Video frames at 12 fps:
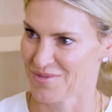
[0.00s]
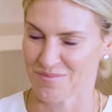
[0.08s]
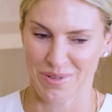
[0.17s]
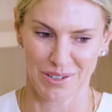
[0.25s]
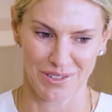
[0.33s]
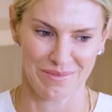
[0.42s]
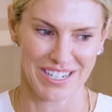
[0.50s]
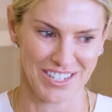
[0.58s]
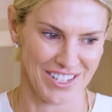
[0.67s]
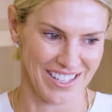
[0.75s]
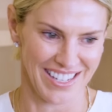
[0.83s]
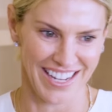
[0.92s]
pilgrimage
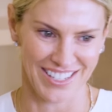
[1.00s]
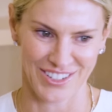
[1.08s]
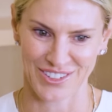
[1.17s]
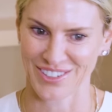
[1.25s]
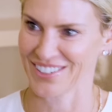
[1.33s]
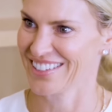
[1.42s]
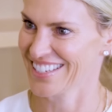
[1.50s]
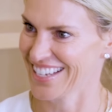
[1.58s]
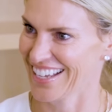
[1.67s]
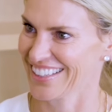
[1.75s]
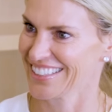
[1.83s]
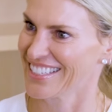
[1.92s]
to the desert or the
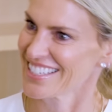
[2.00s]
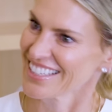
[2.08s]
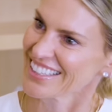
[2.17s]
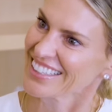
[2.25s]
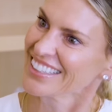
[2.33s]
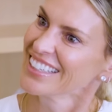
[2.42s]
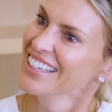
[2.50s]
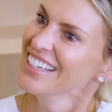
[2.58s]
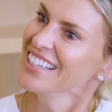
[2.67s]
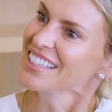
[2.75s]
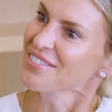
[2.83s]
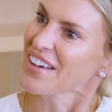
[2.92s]
silence and the,
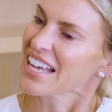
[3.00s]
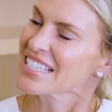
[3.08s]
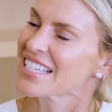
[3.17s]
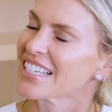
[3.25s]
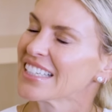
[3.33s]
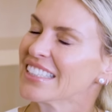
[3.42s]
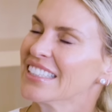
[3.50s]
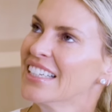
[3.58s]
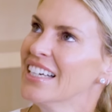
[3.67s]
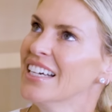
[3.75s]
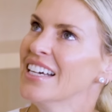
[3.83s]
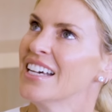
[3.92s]
the fasting and
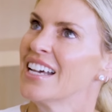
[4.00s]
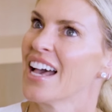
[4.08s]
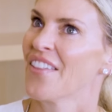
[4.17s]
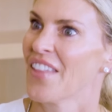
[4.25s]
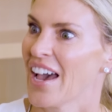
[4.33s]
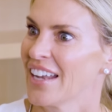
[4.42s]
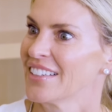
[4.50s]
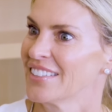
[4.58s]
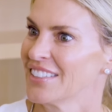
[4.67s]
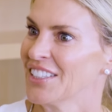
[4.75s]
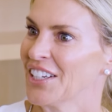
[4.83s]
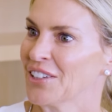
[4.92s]
and that
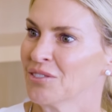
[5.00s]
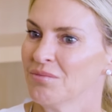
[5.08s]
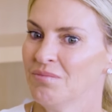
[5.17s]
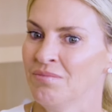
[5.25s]
you know